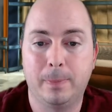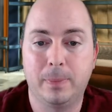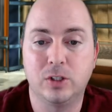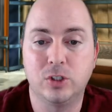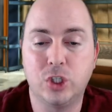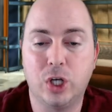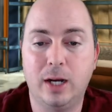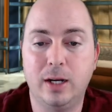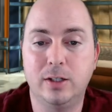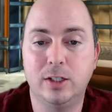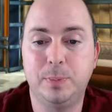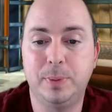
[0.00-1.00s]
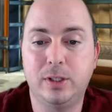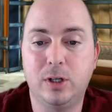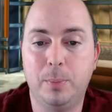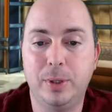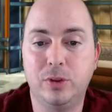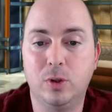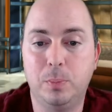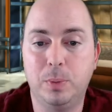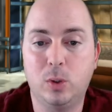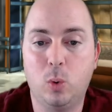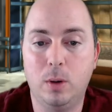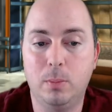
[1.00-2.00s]
China is becoming the
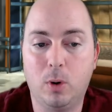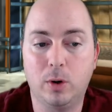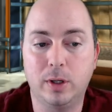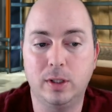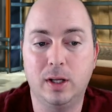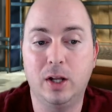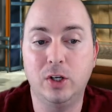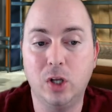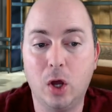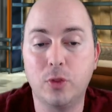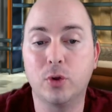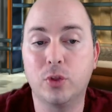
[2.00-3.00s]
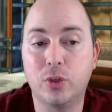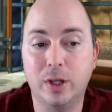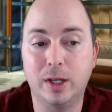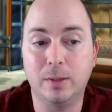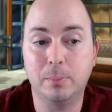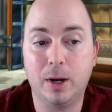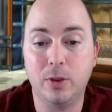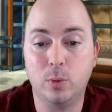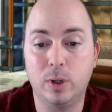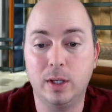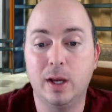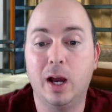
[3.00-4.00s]
Bitcoin market. Another thing, by the
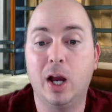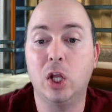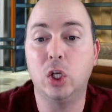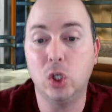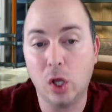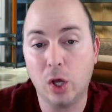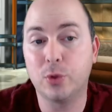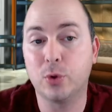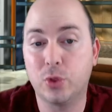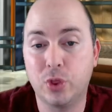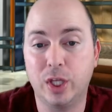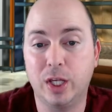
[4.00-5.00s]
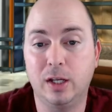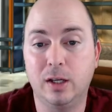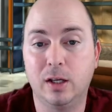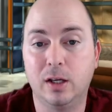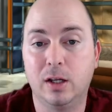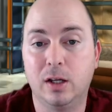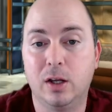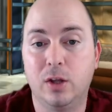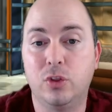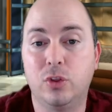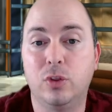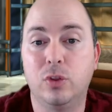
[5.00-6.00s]
way, the
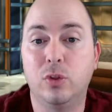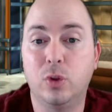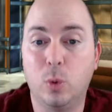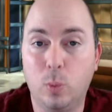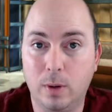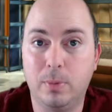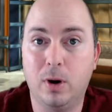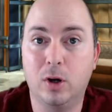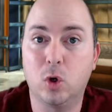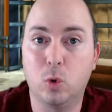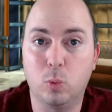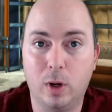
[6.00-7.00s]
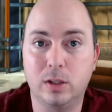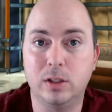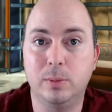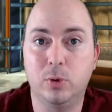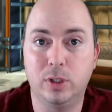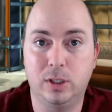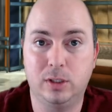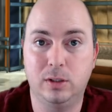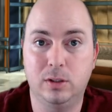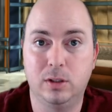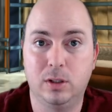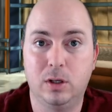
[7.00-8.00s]
Webbot correctly predicted.
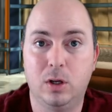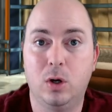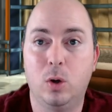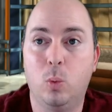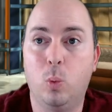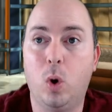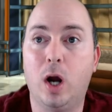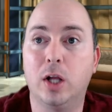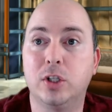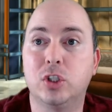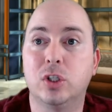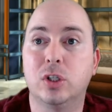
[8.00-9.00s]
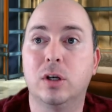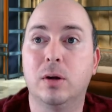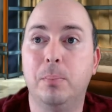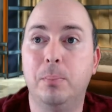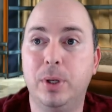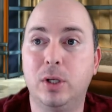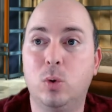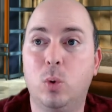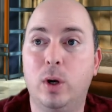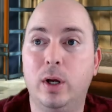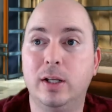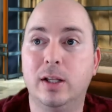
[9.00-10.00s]
Watch
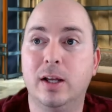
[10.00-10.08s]
Bitcoin.